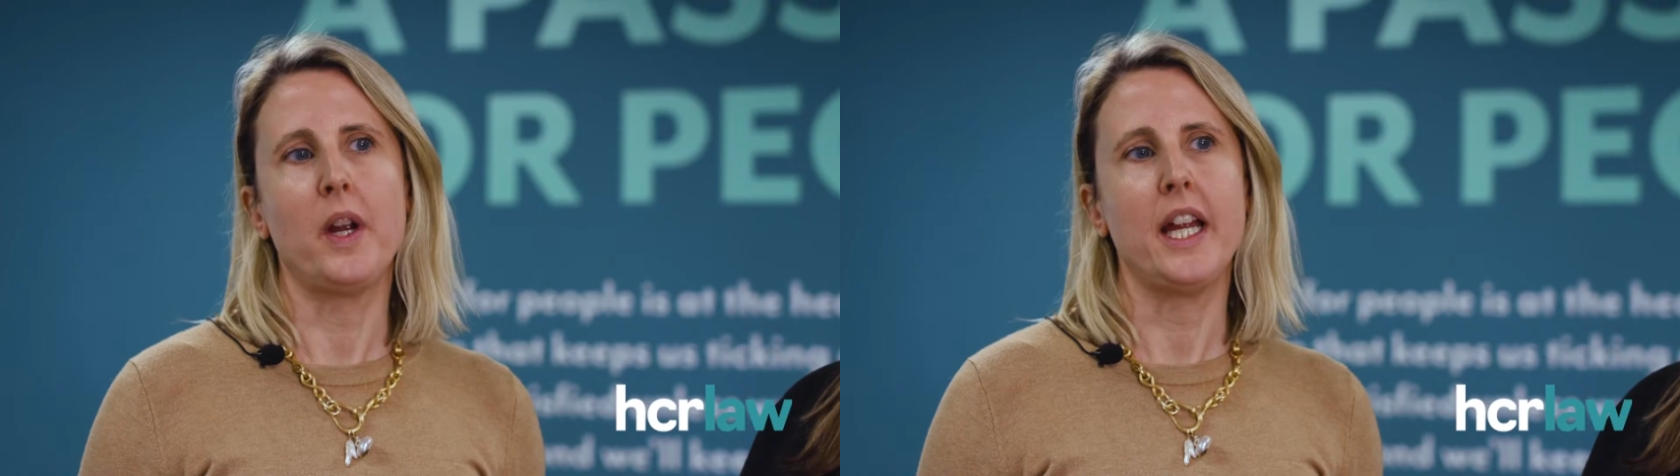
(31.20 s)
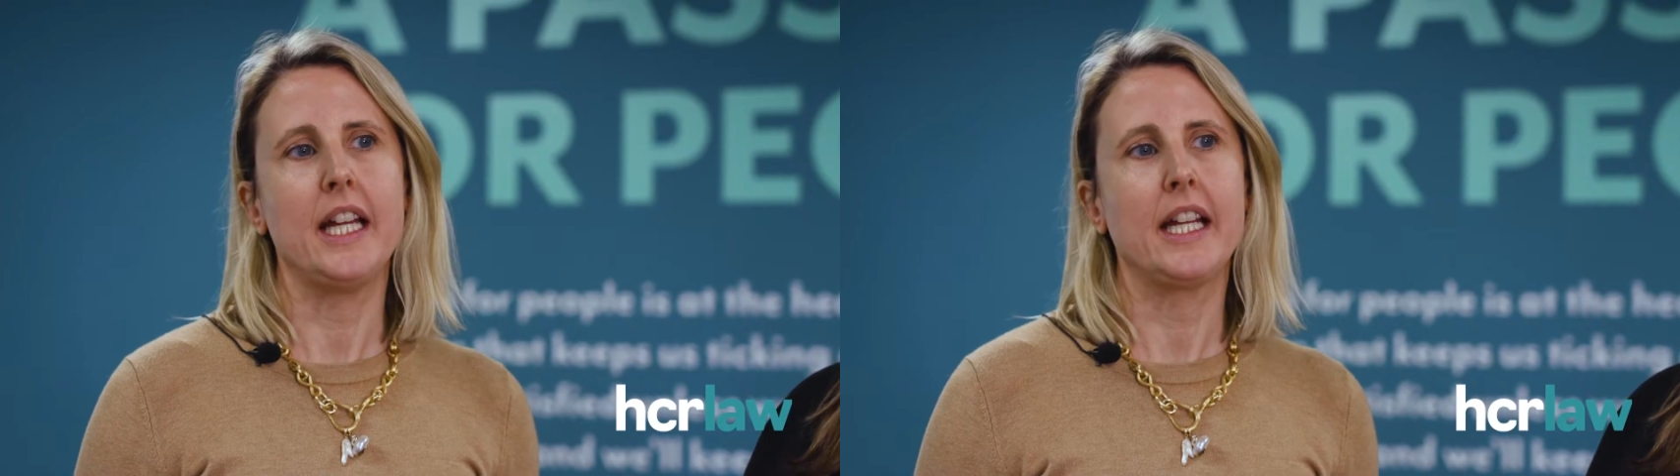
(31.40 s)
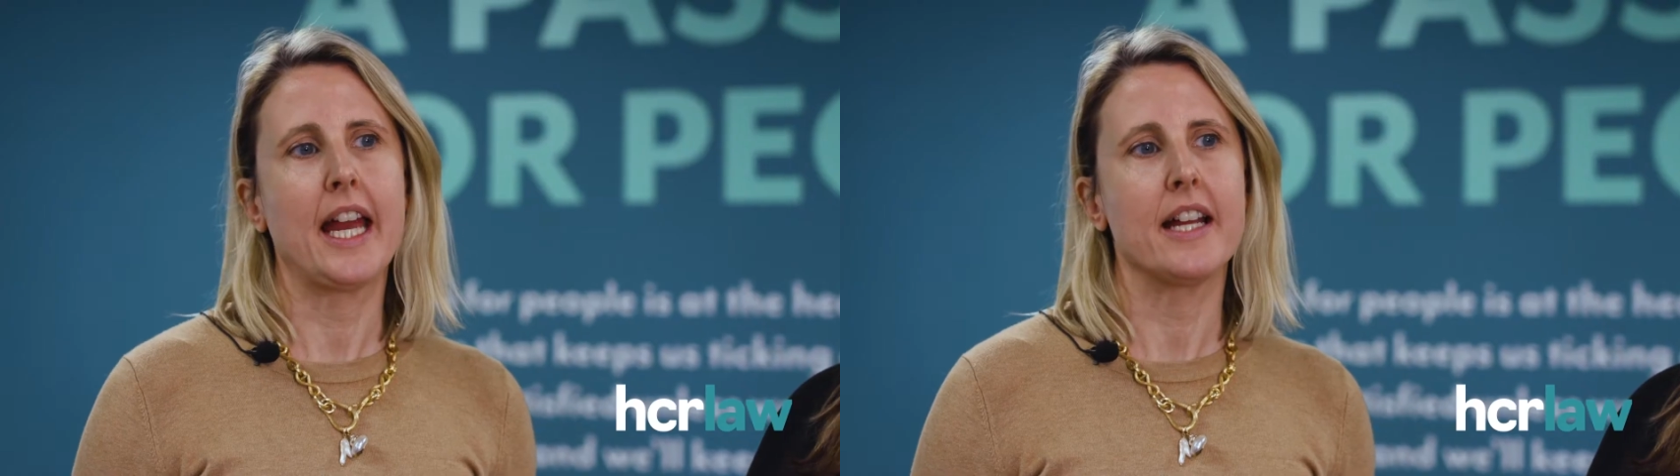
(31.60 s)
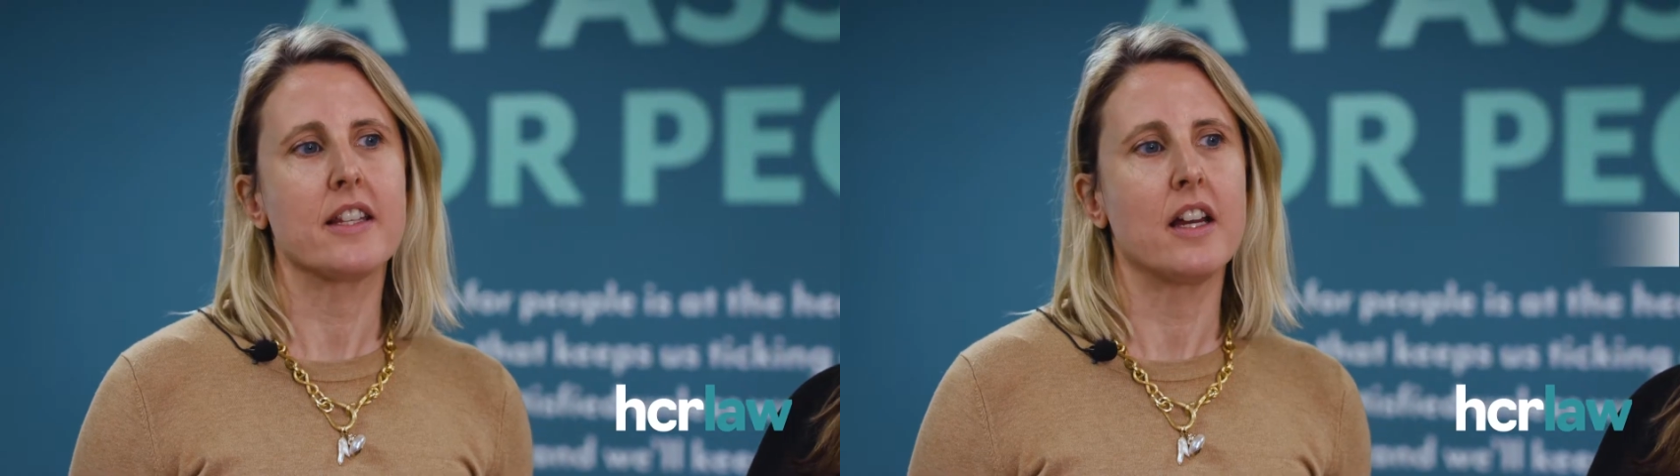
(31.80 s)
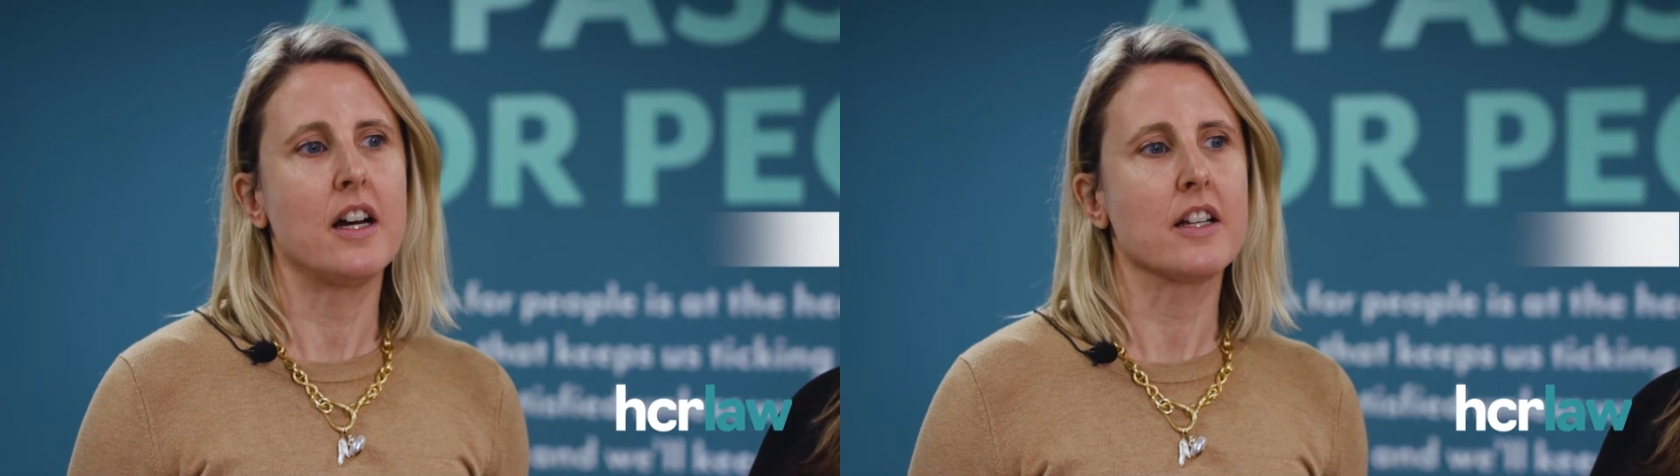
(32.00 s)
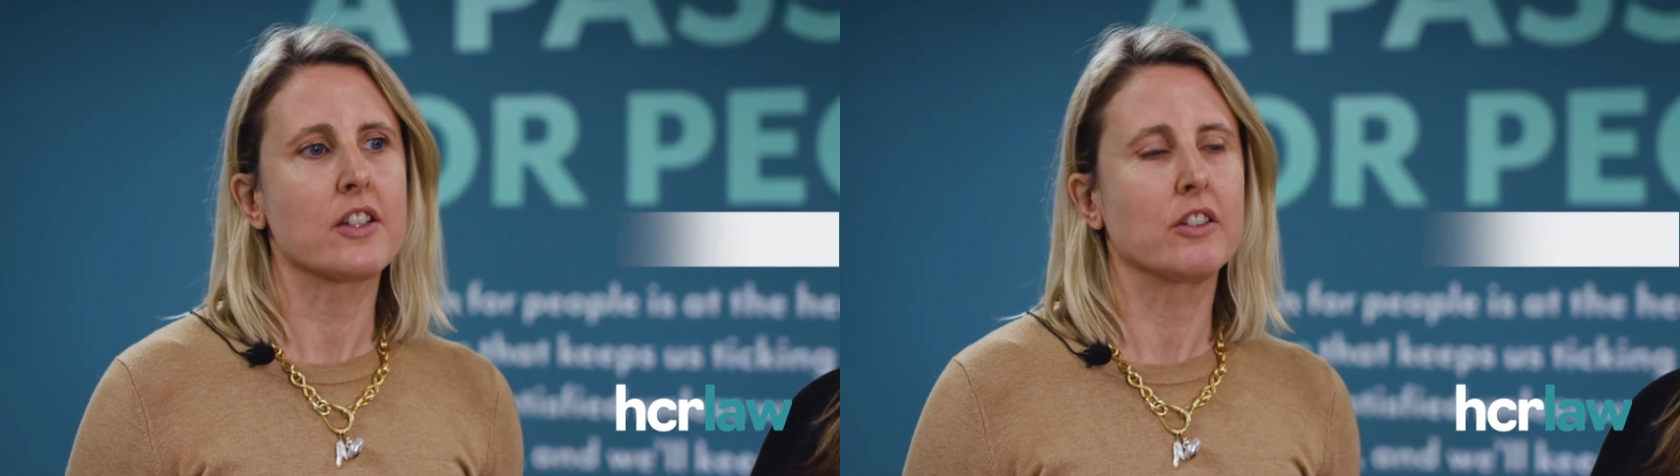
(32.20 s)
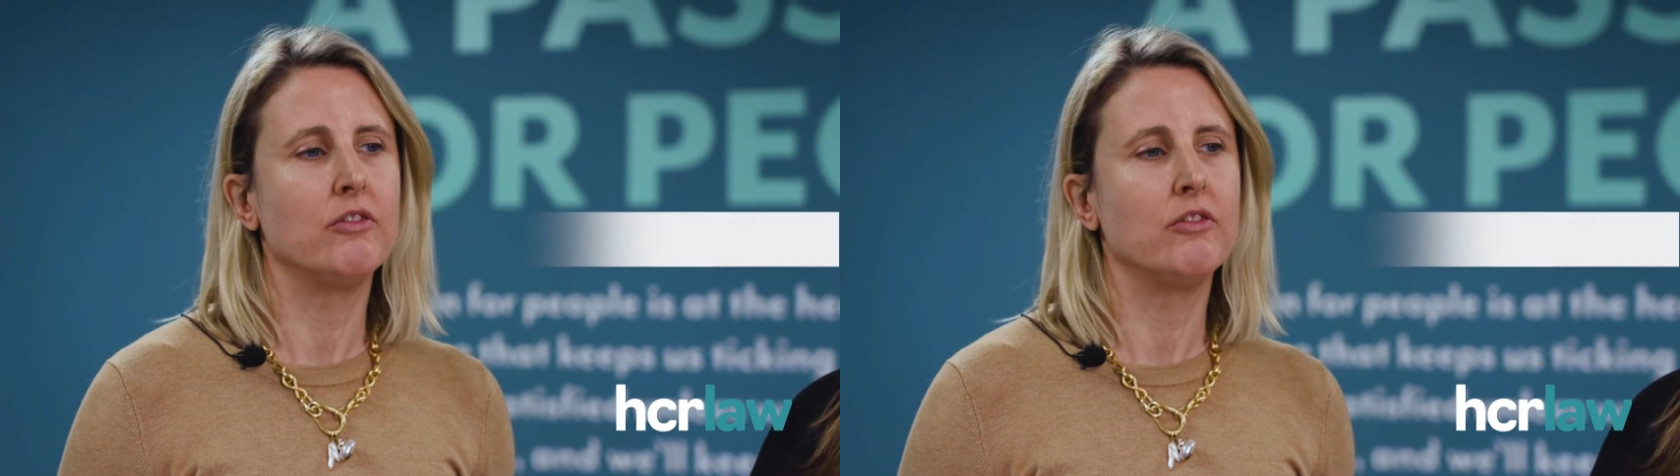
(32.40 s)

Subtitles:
We get asked